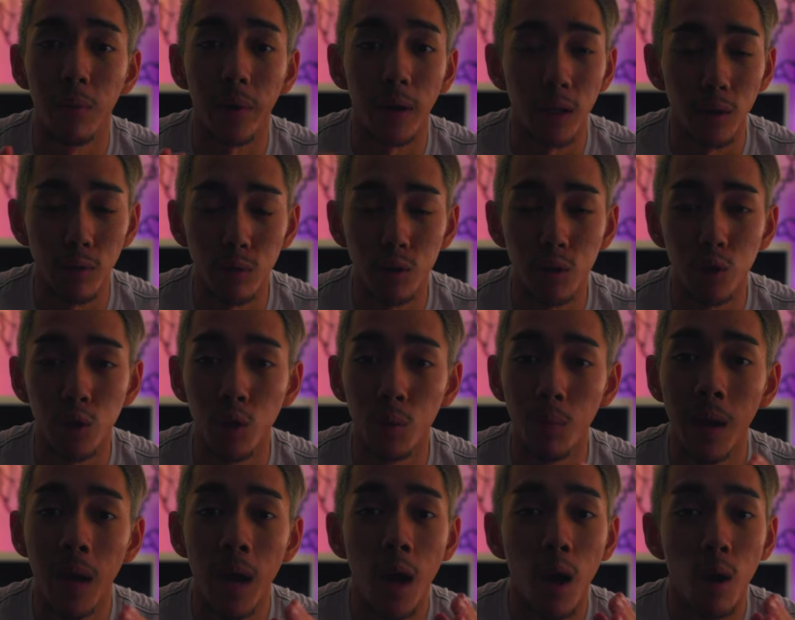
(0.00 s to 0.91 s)
but
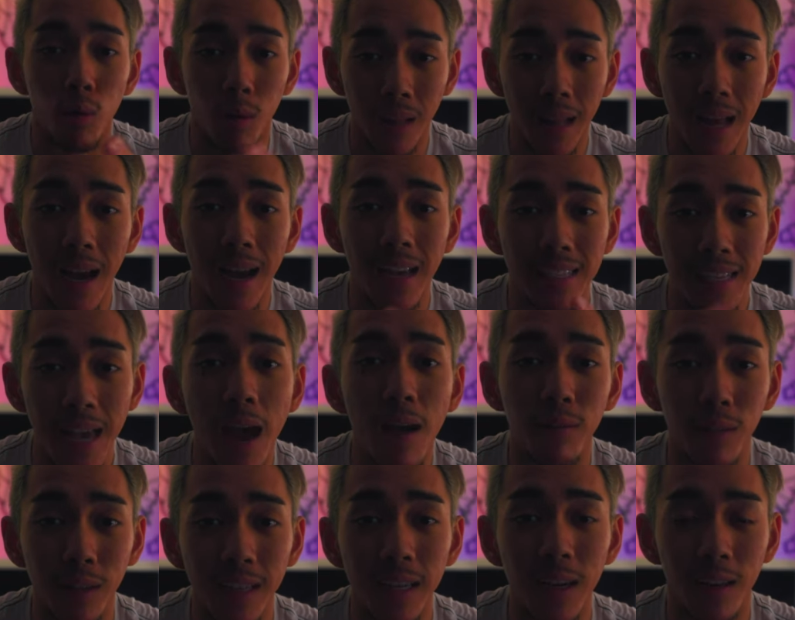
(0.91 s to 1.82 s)
YouTube relies
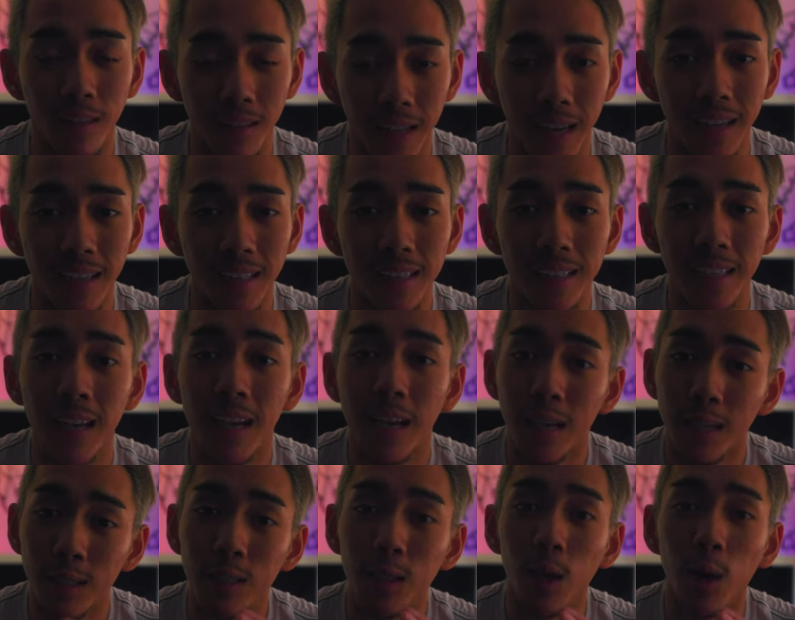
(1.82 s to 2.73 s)
heavily on likes.
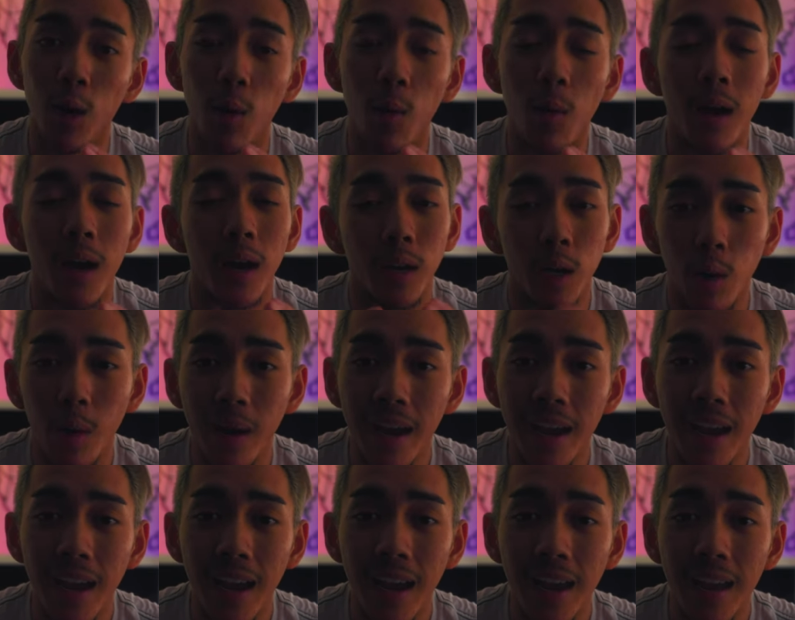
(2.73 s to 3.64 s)
So go
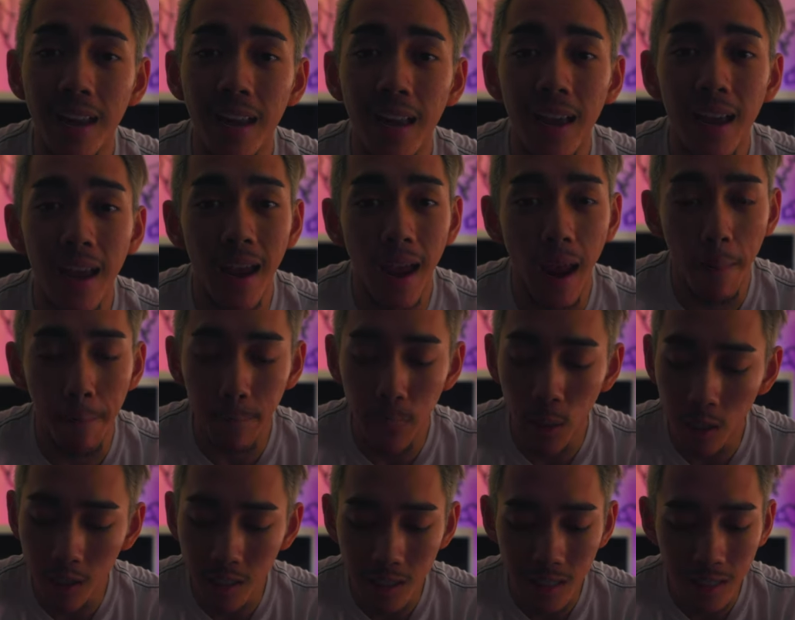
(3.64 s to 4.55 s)
ahead and
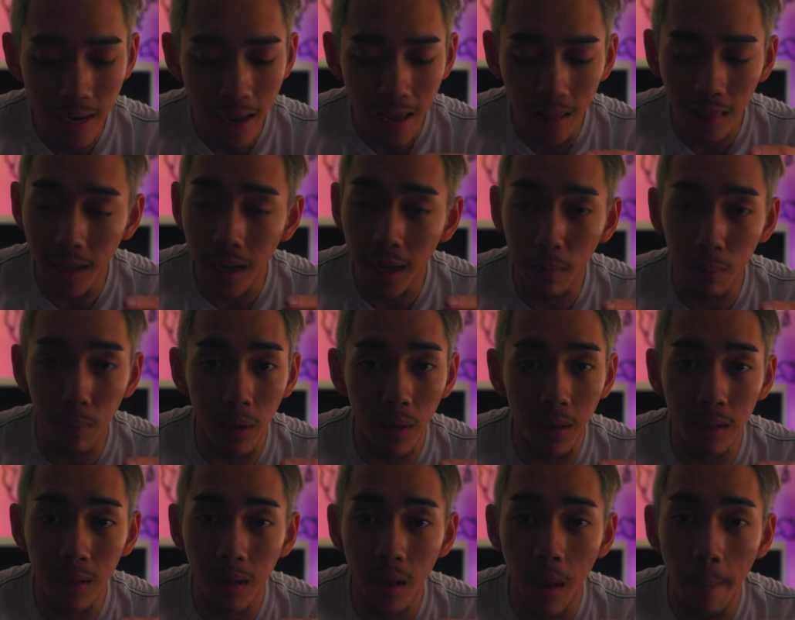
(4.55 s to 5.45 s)
punch that like
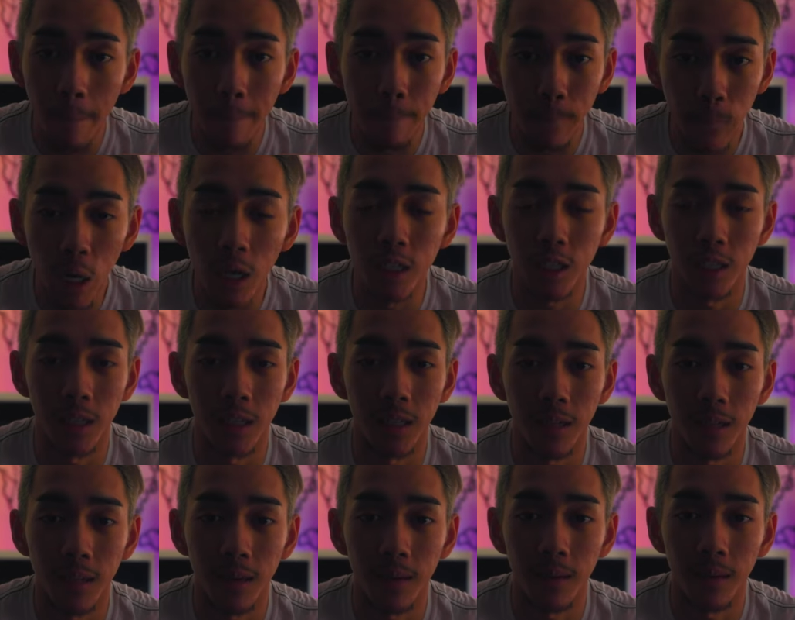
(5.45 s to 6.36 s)
button. Punch it
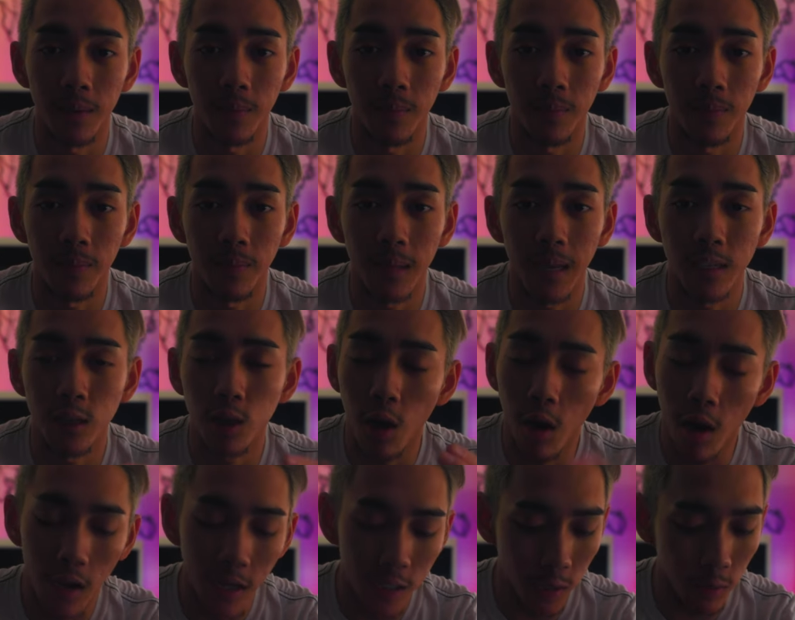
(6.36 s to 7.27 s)
as
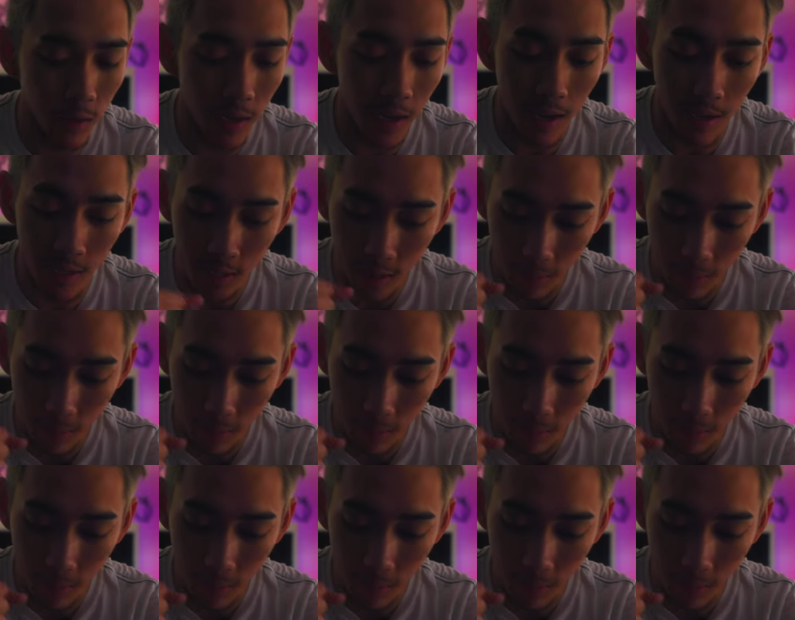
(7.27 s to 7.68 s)
hard as you can,